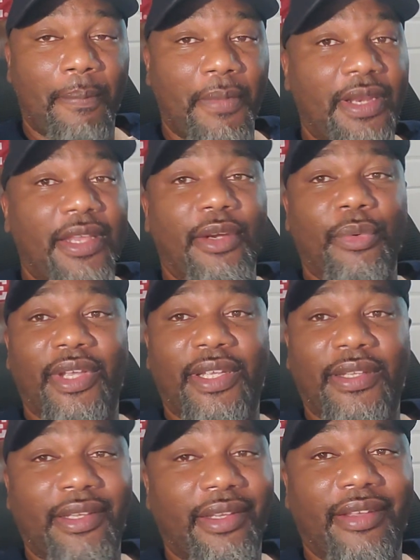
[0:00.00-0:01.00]
But
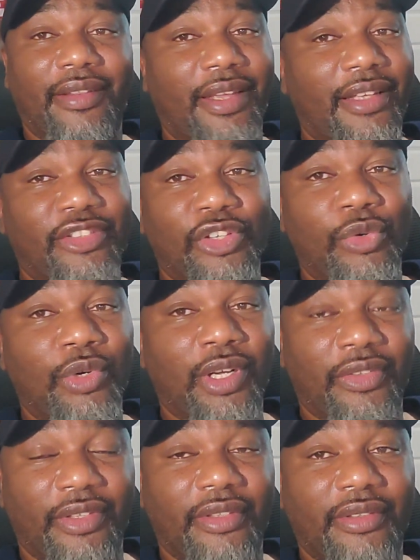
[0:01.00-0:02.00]
anyway, and that's no
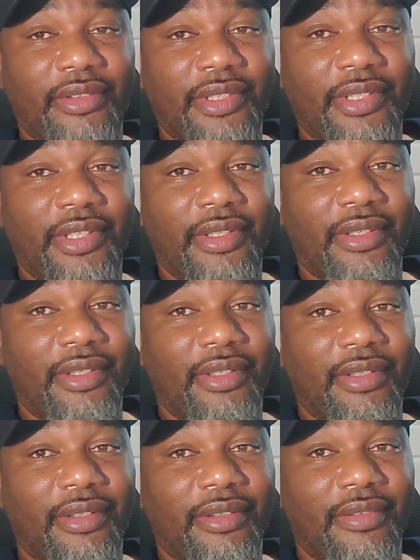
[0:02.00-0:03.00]
other
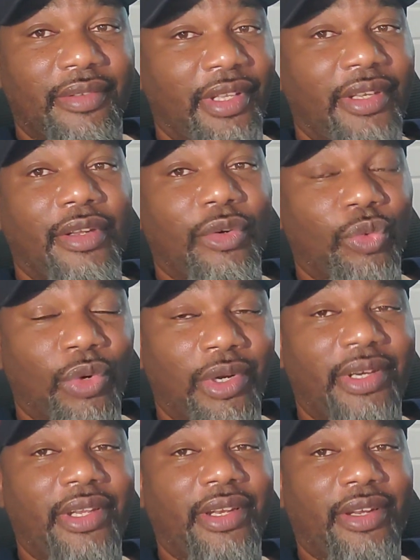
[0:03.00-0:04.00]
than the
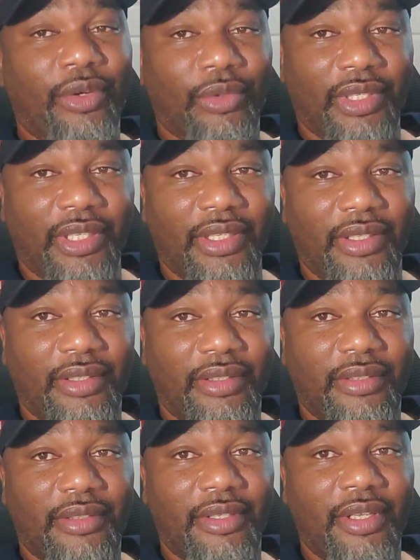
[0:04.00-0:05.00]
one and only
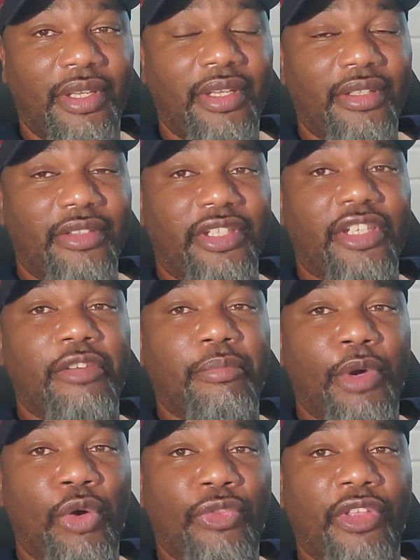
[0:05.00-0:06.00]

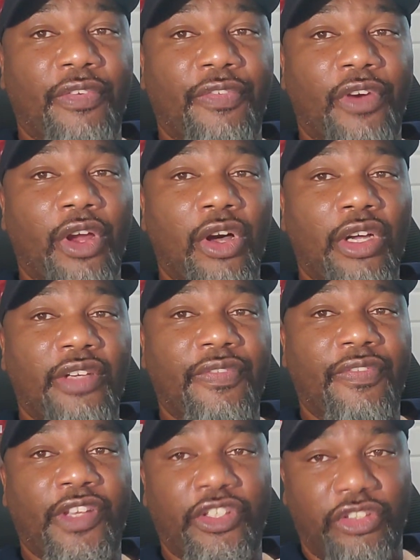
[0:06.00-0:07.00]
Jimbo the Fraud
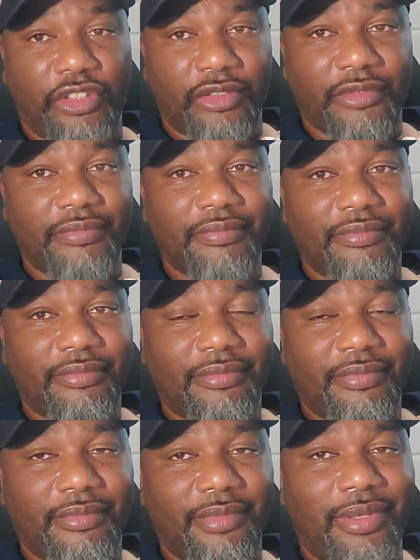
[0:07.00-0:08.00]
Fisher.
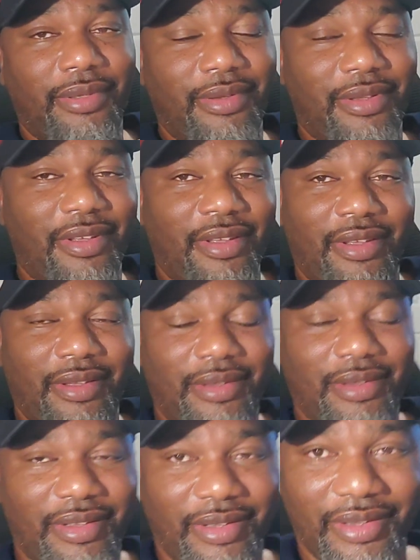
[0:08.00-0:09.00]
I
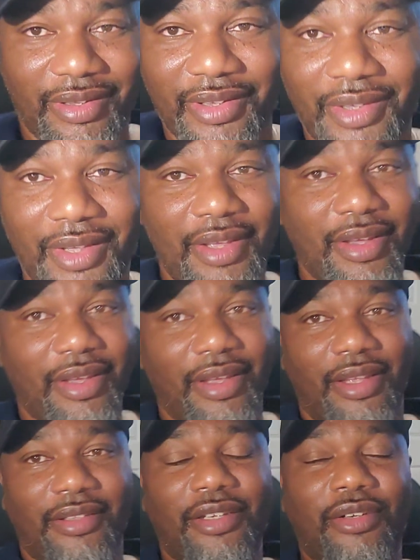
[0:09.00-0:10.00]

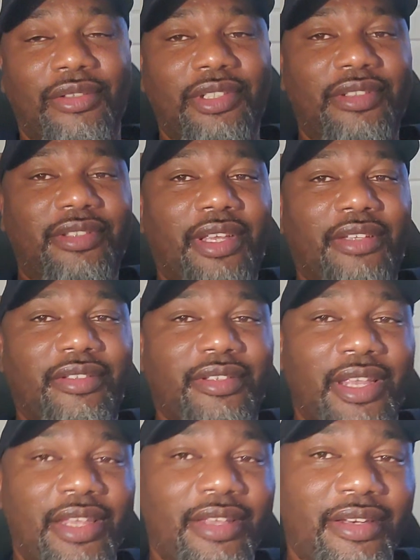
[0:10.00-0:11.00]
told these Texas
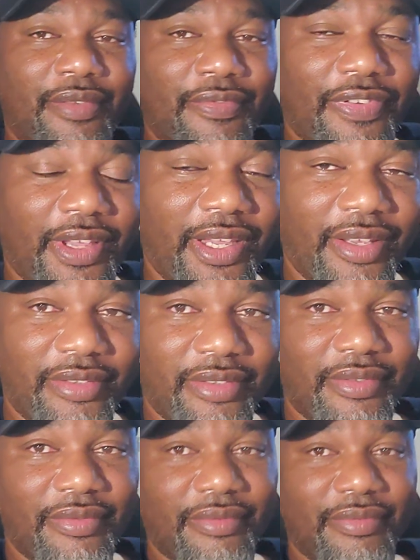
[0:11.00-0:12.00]
A&M
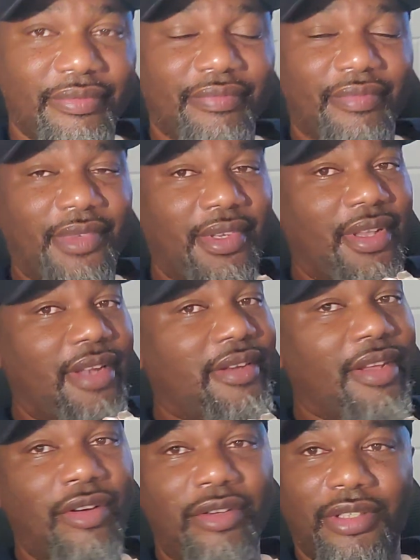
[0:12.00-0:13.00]
fans, I
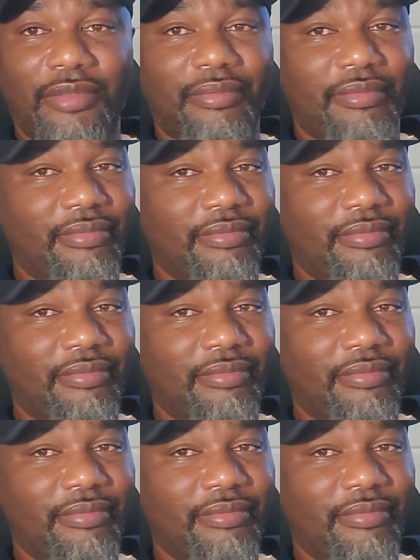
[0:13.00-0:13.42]
told them,